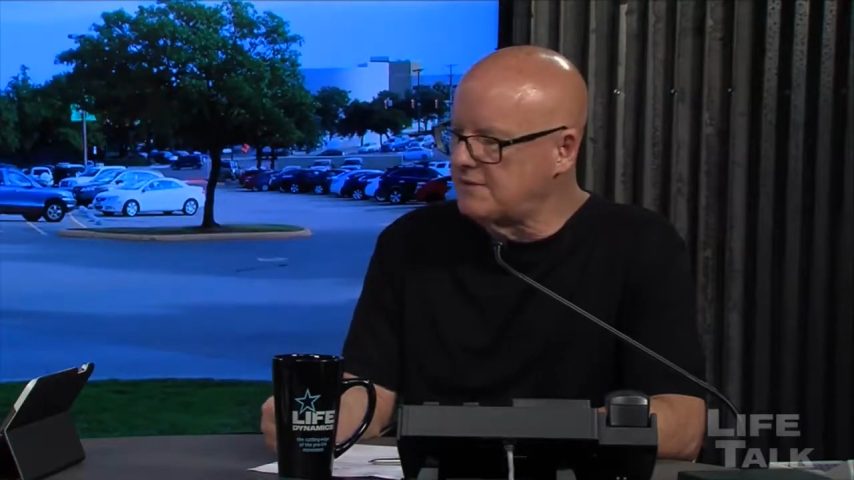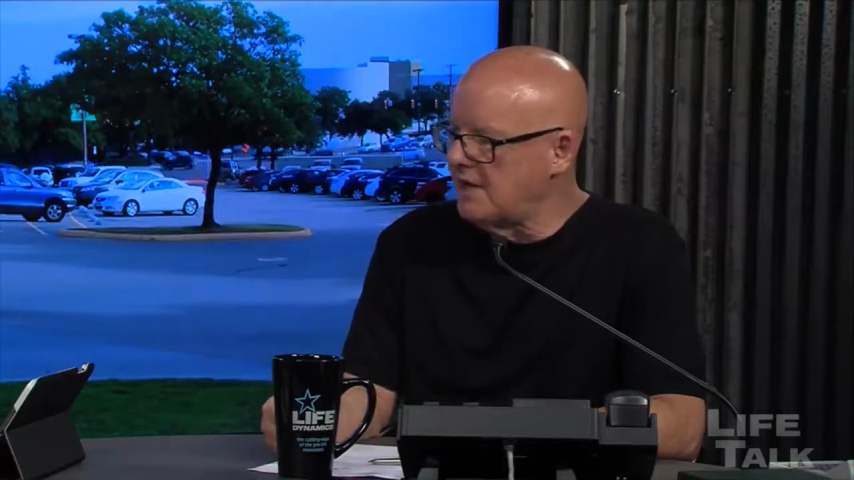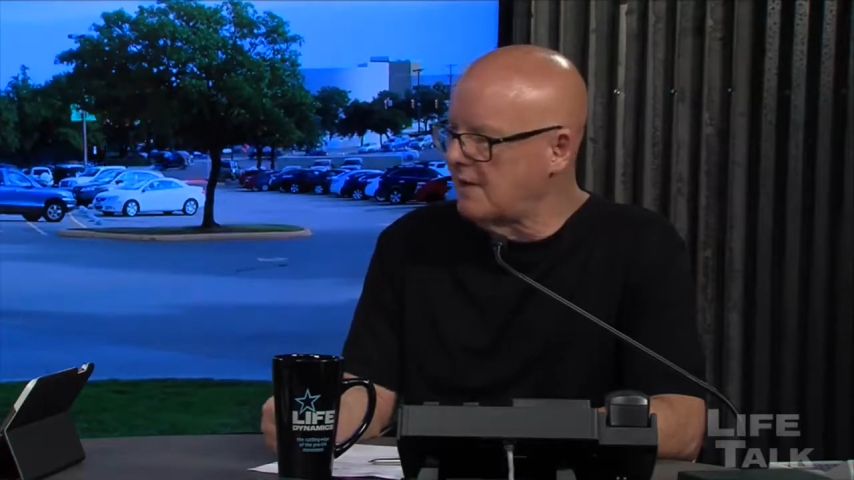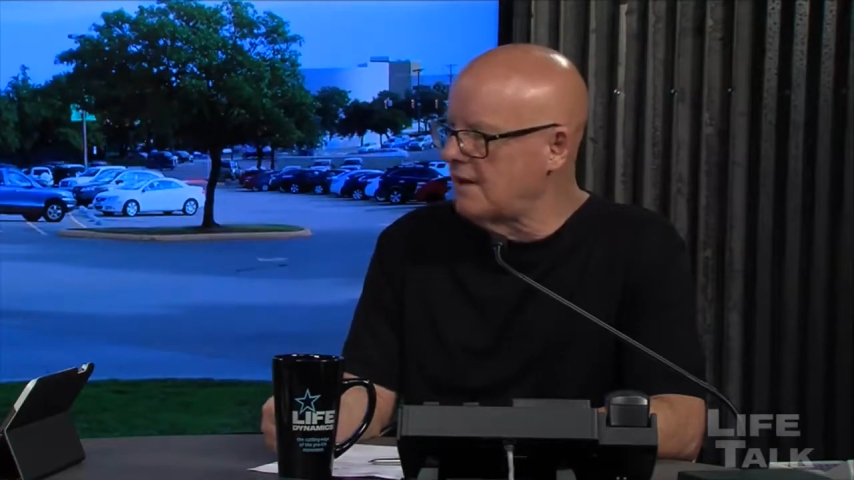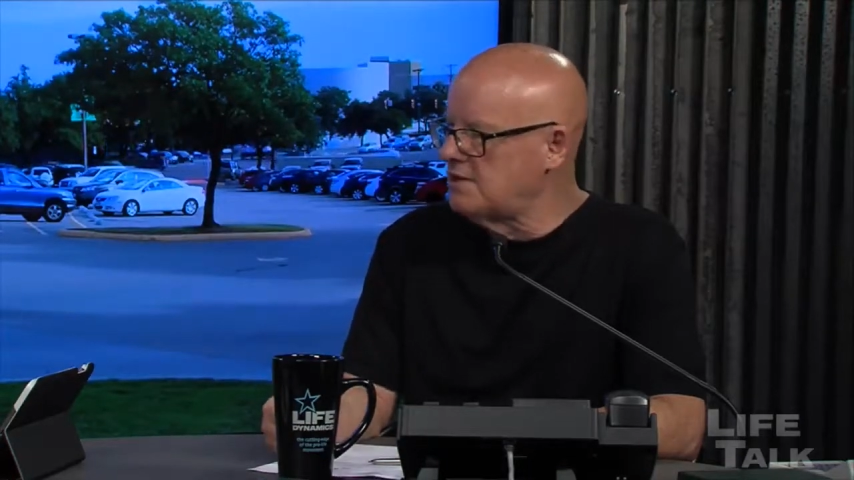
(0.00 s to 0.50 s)

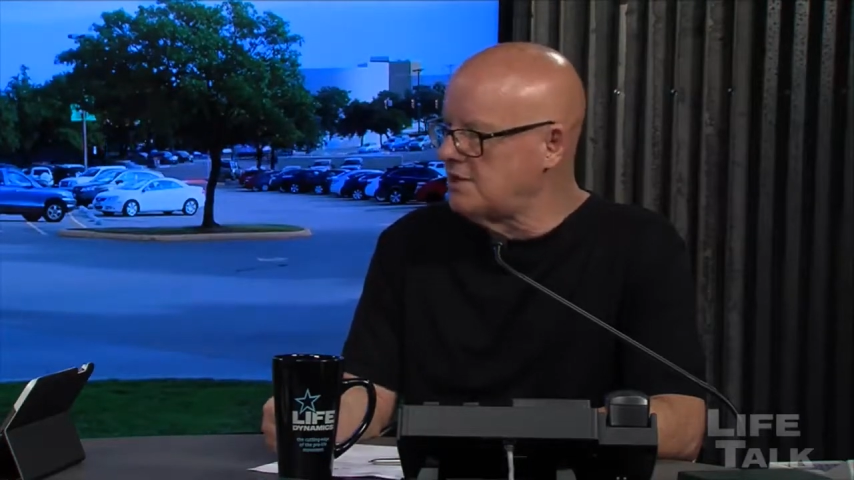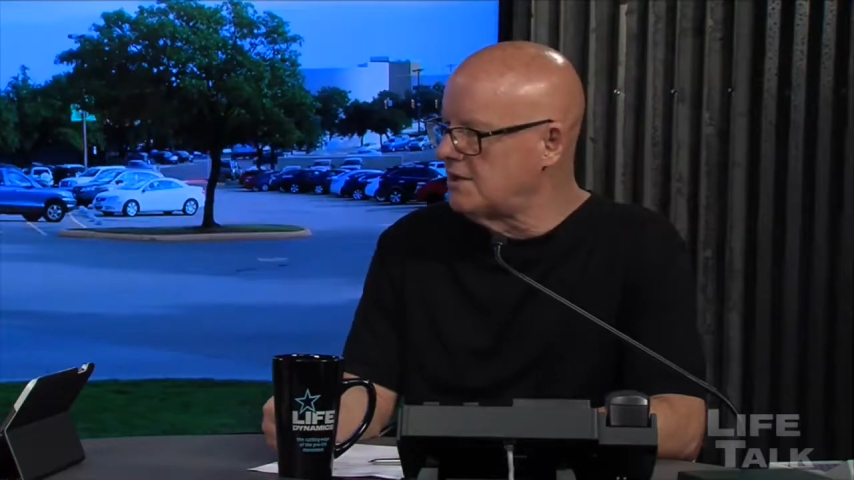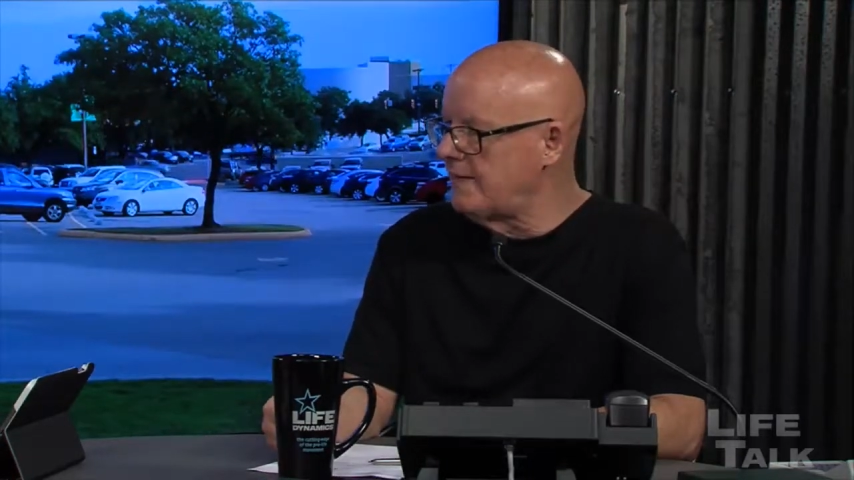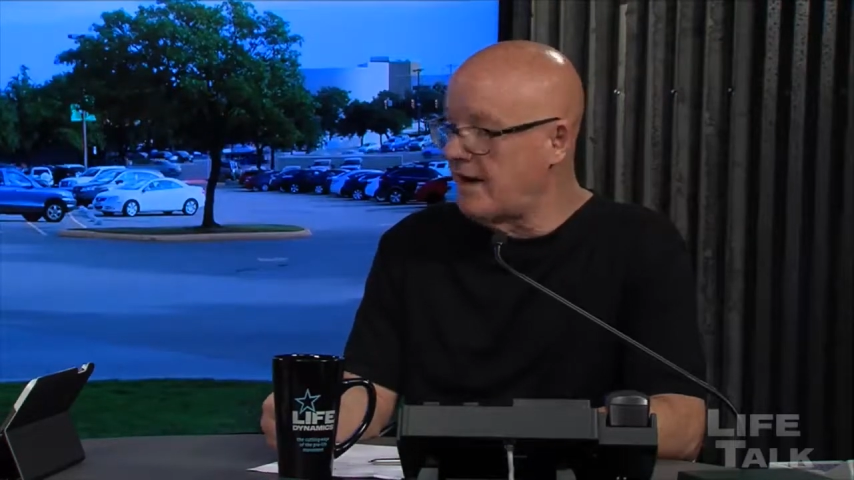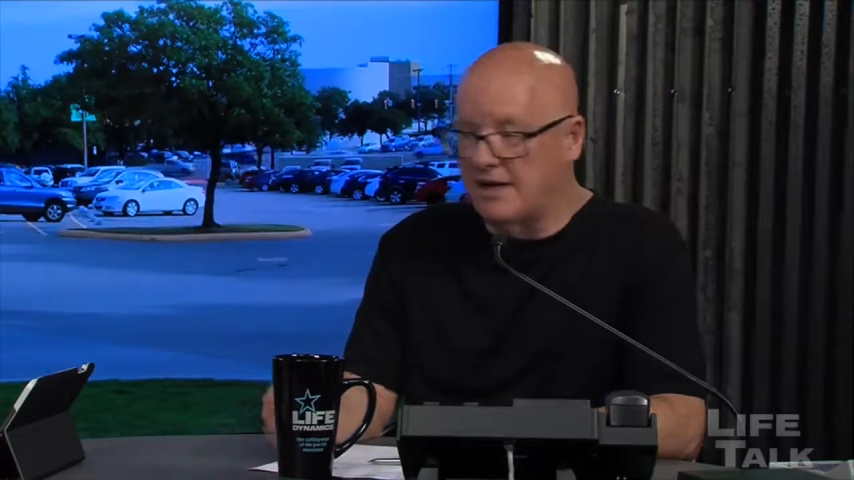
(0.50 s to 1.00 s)
technology
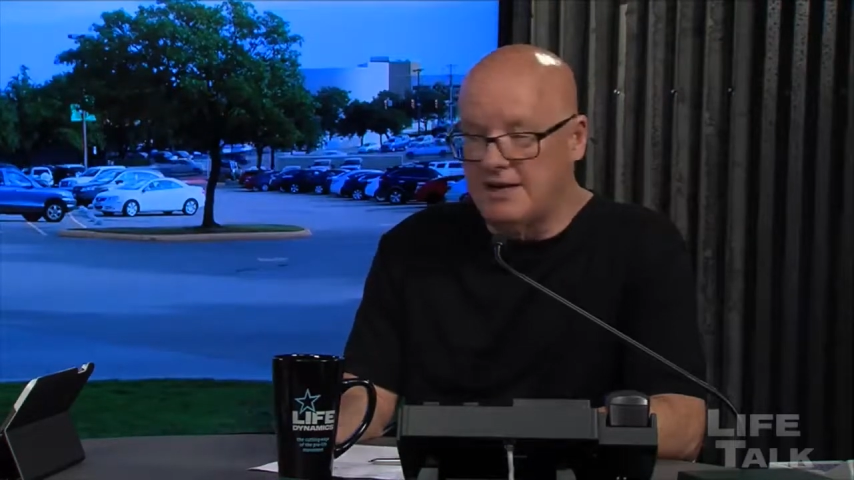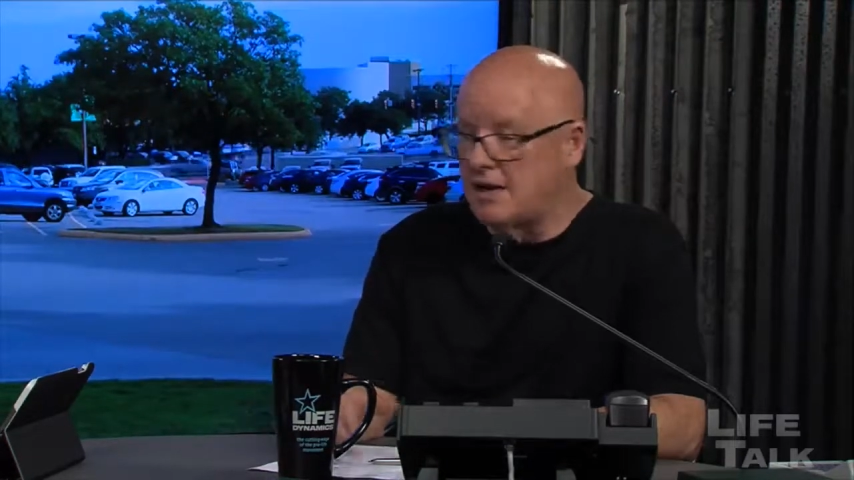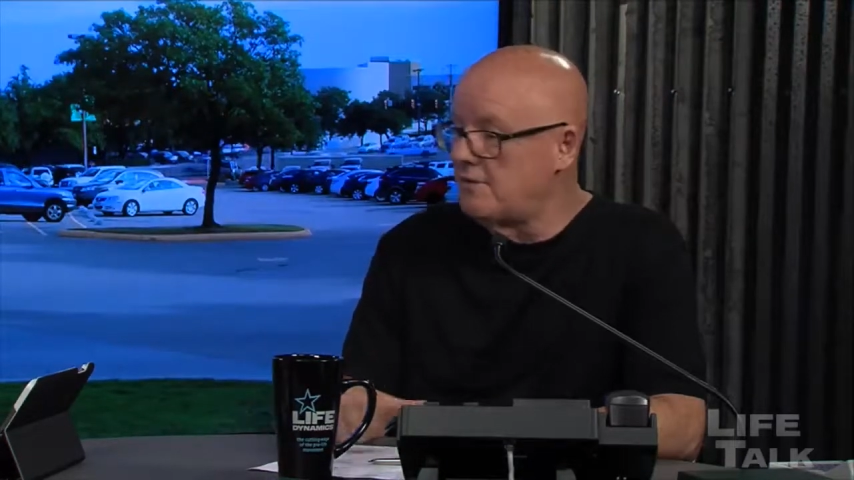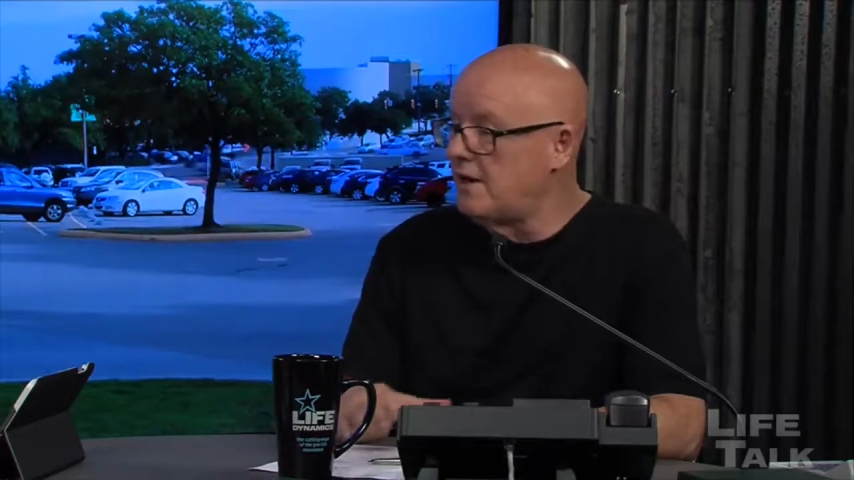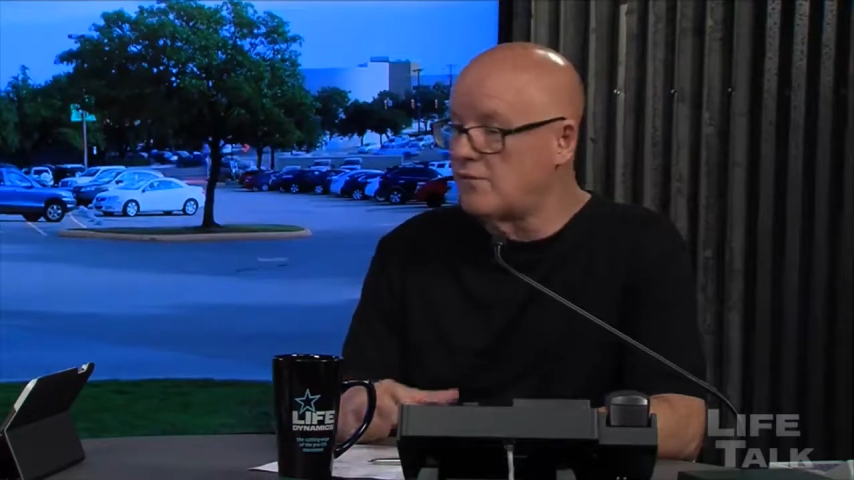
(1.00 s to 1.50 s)
come out, and
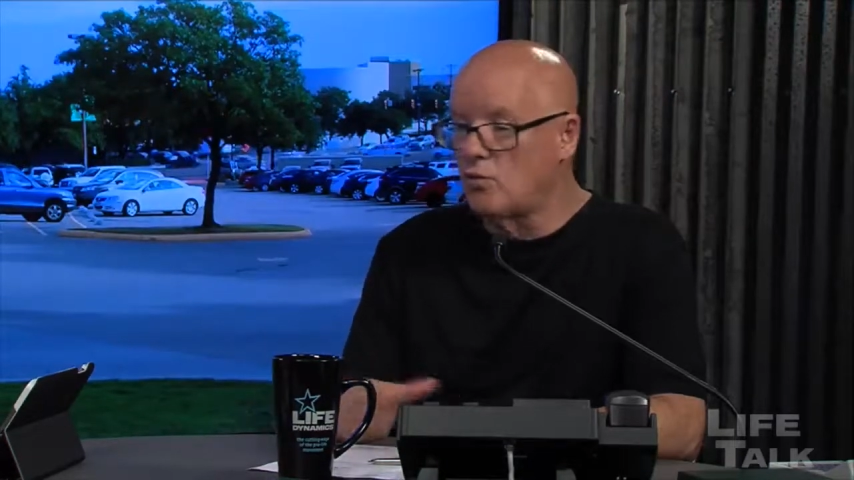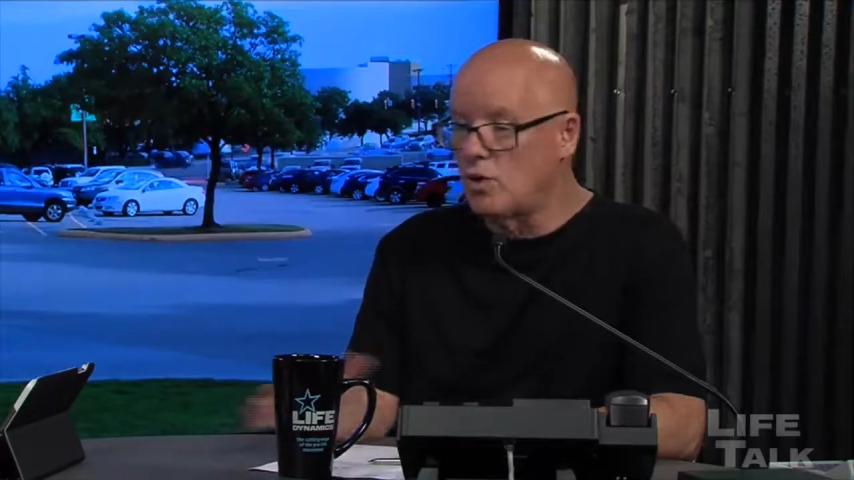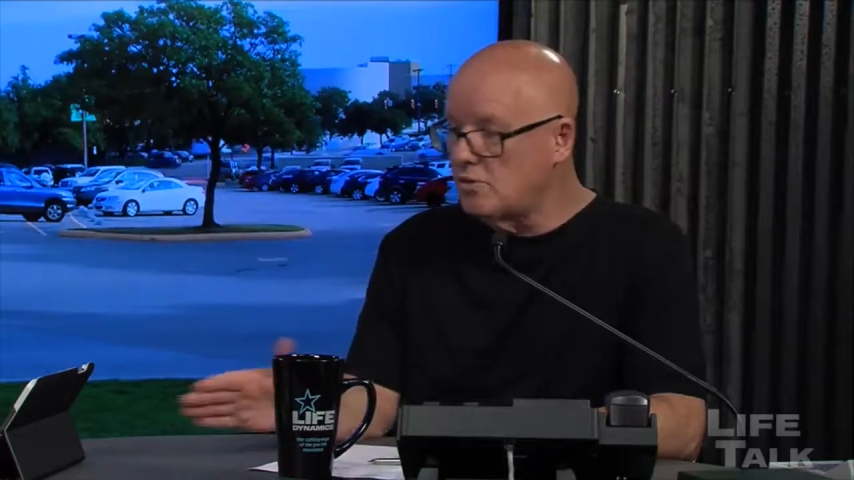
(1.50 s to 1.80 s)
there never will